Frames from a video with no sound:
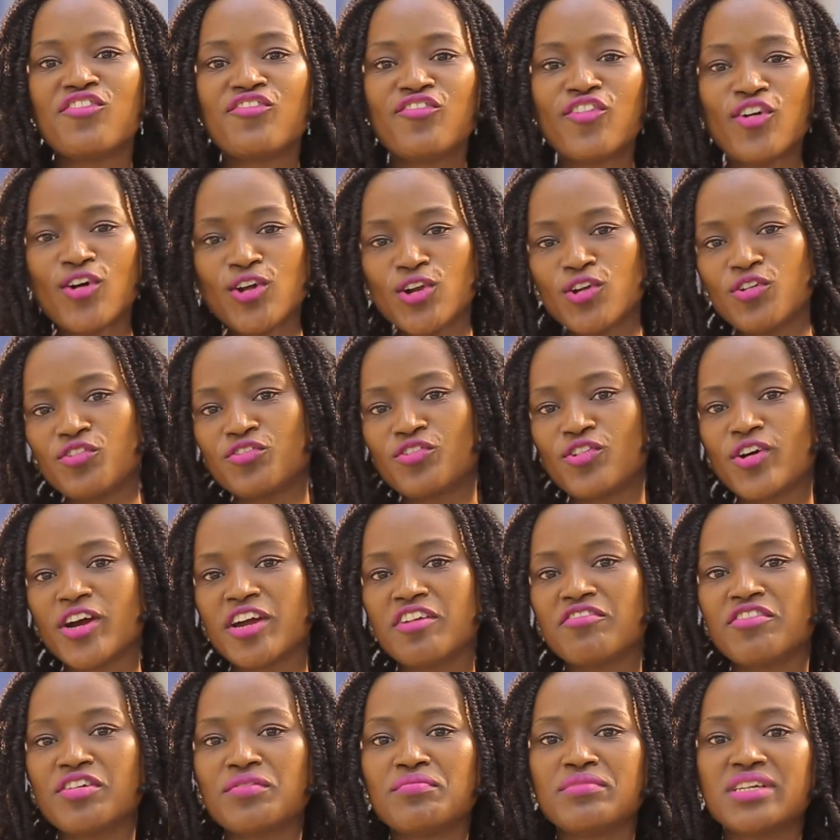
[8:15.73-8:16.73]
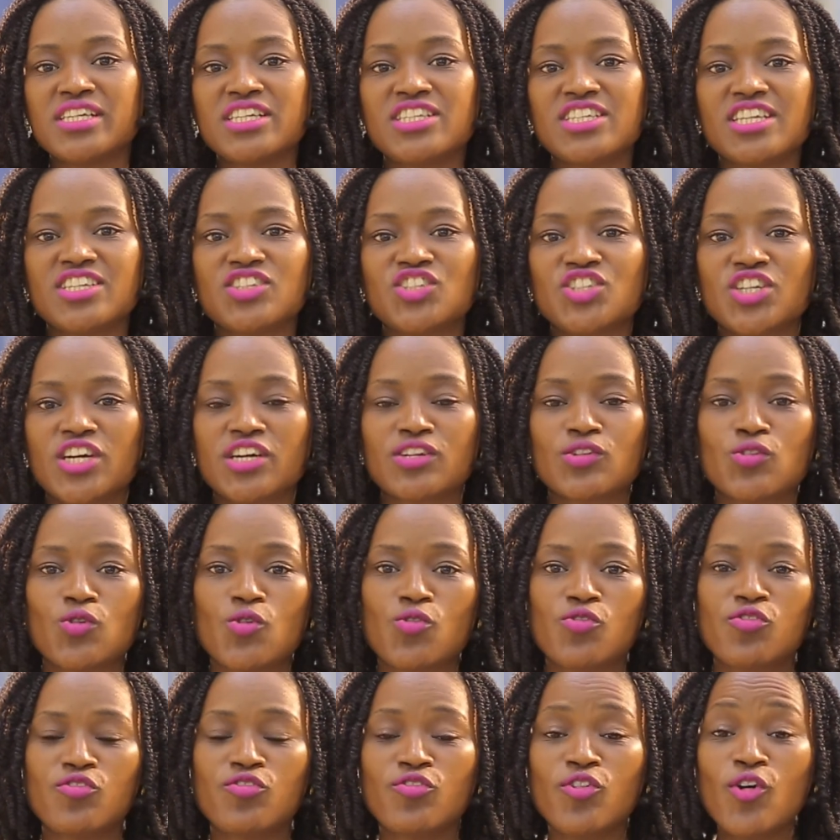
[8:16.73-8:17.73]
Follow Forever Media
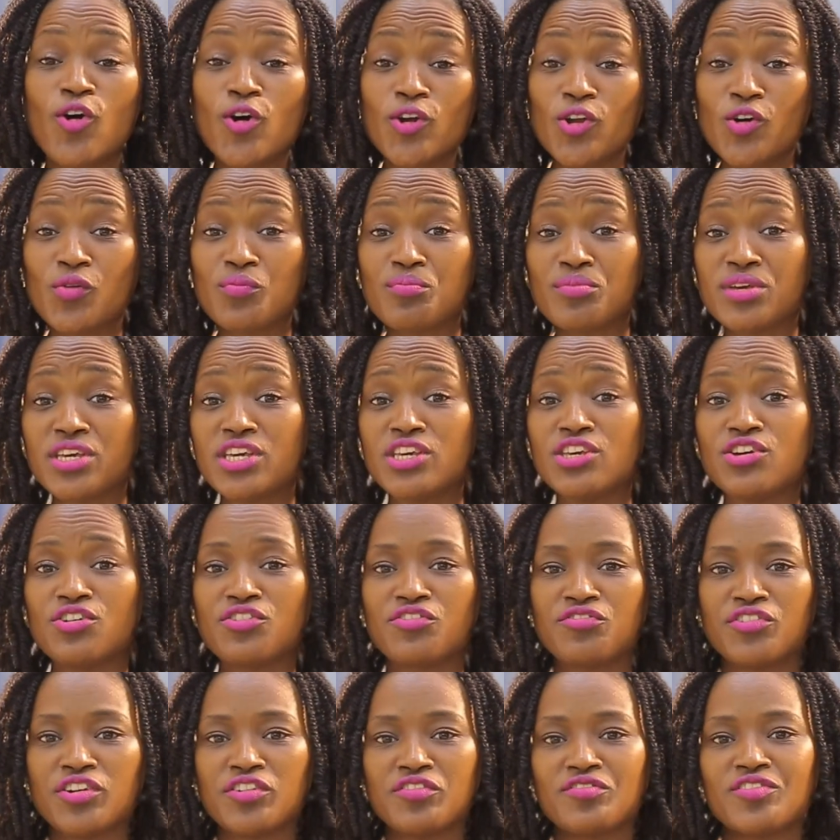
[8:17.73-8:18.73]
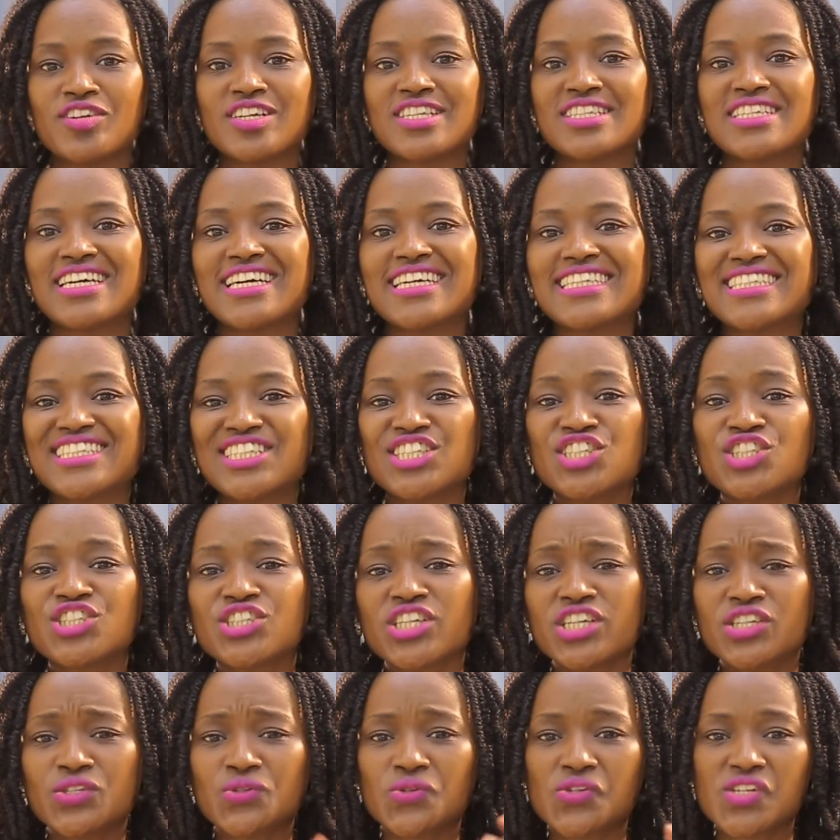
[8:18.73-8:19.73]
channel. Follow me, your favorite
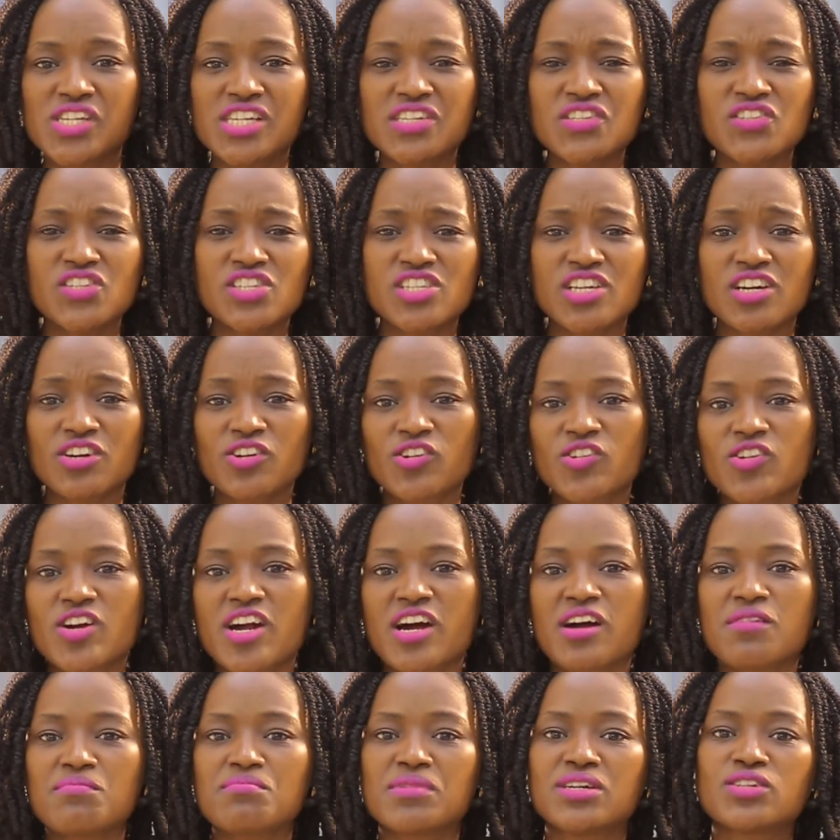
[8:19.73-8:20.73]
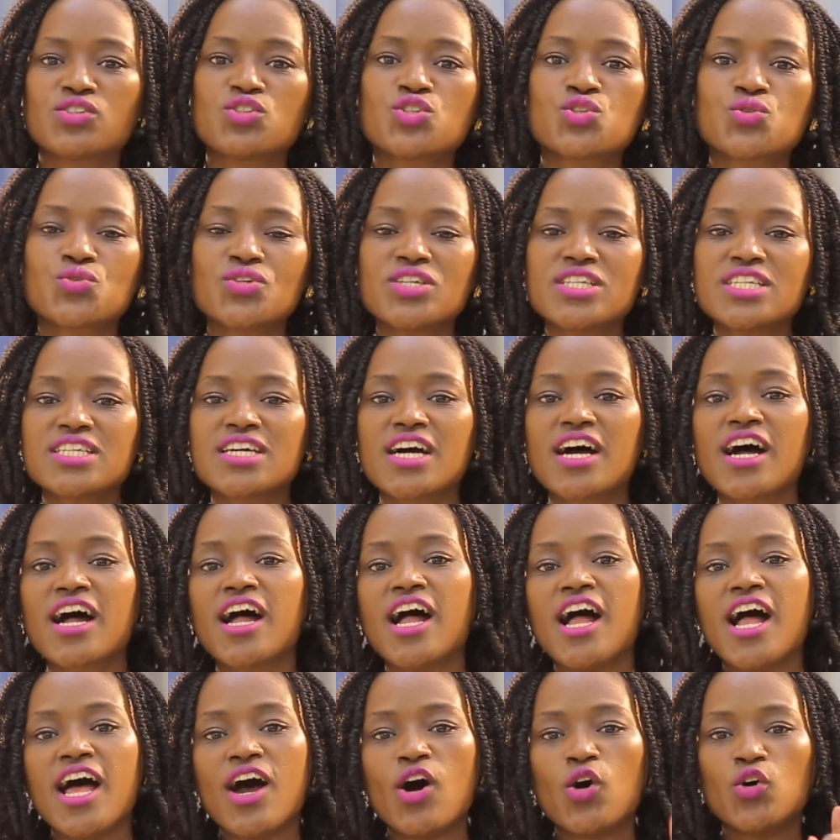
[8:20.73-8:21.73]
dietitian, on Instagram and Twitter.
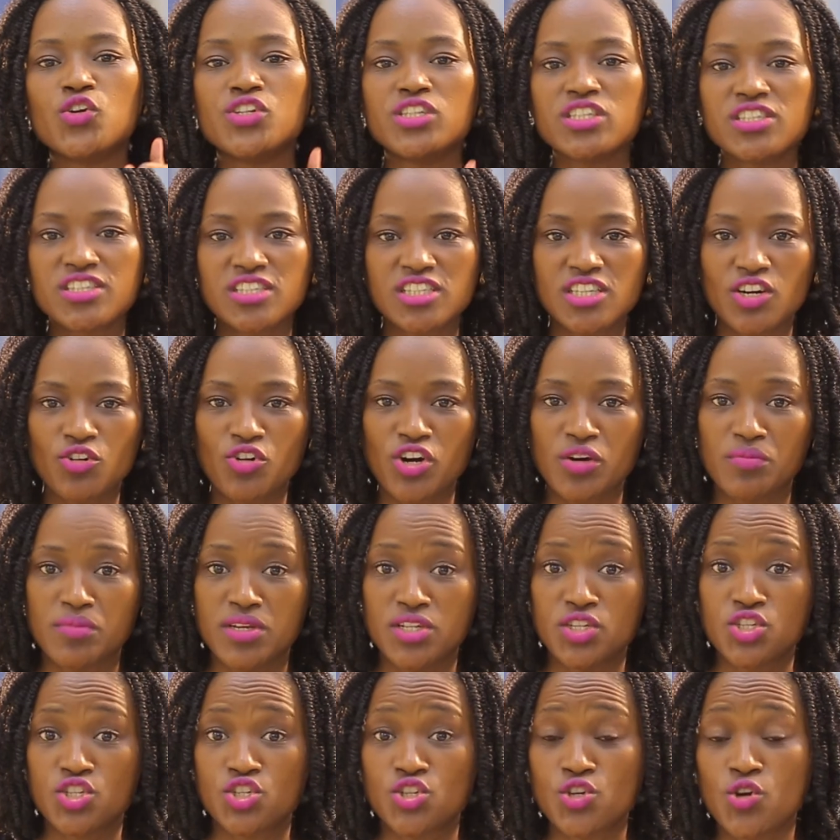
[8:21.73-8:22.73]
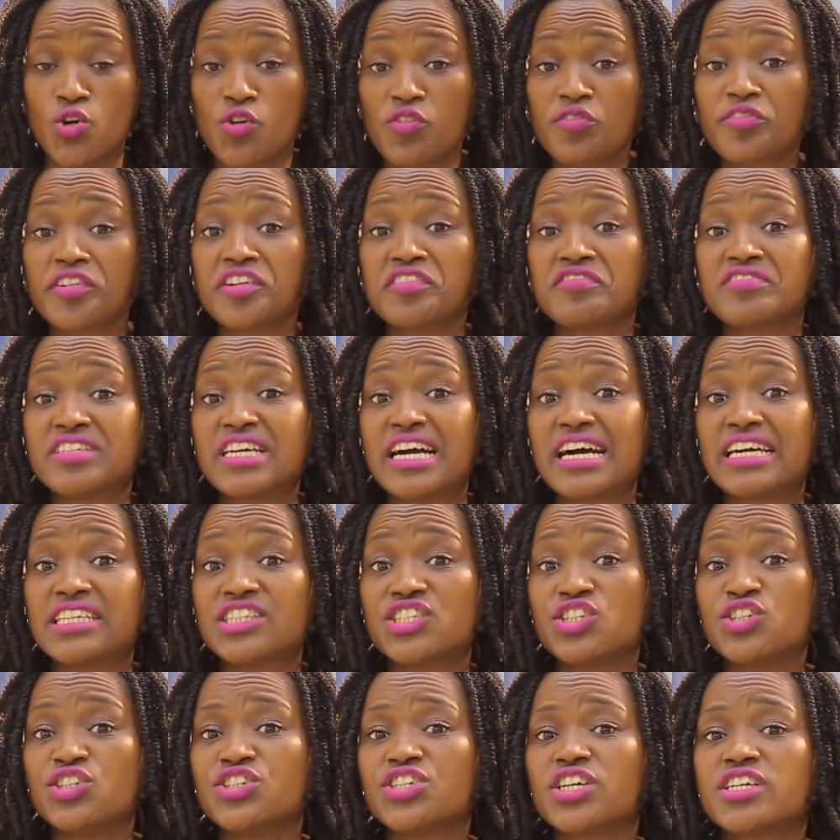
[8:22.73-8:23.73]
On Instagram, it's your favorite
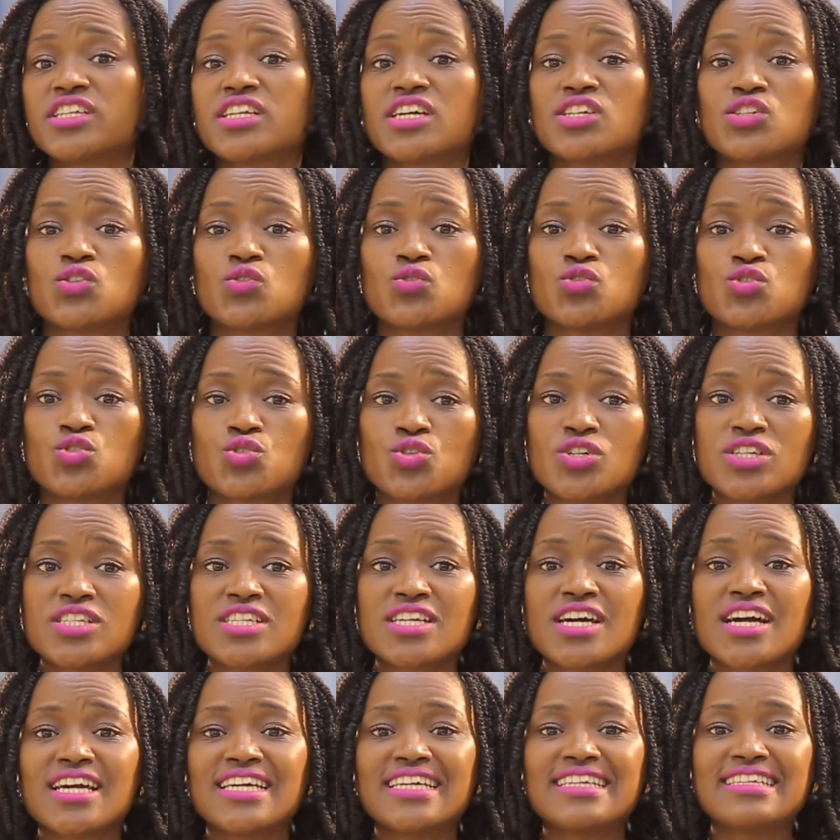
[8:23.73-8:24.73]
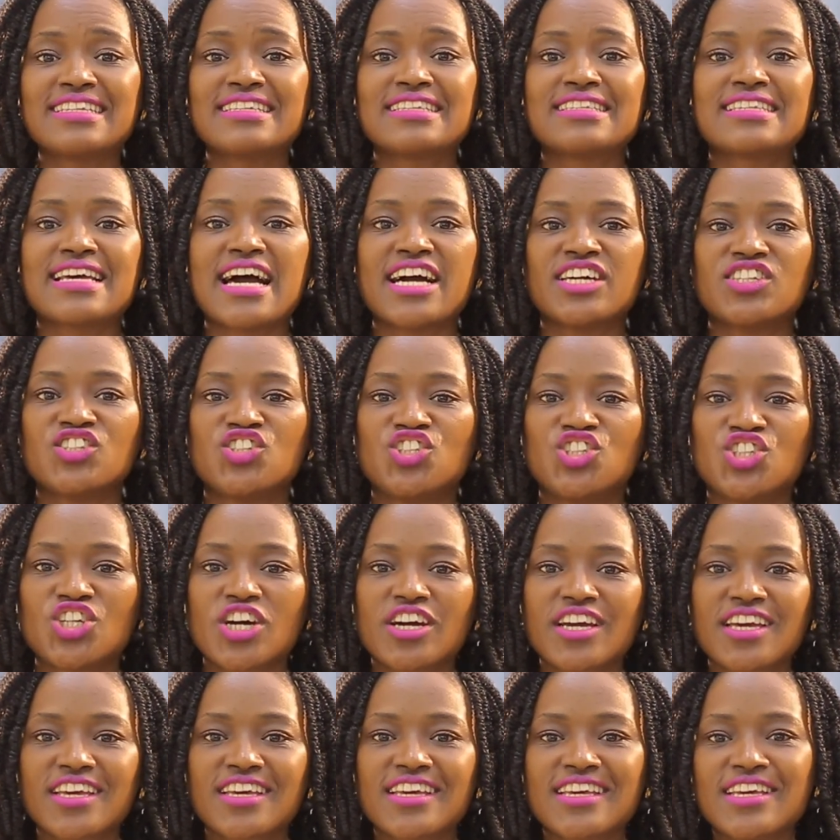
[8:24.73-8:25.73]
dietitian, and on Twitter, it is
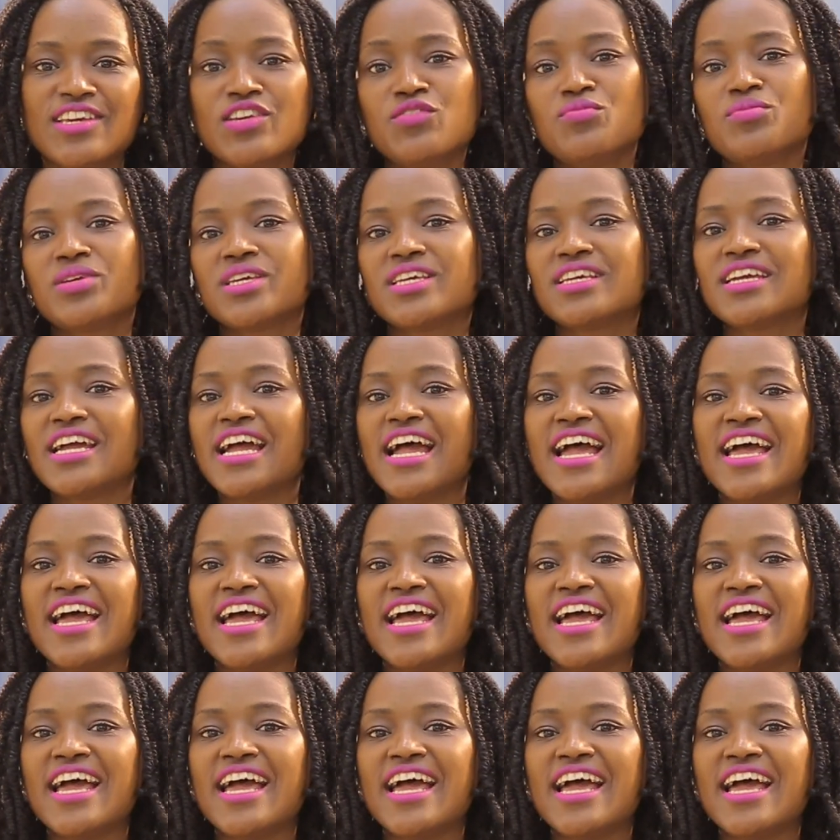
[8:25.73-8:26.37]
@JackieImi.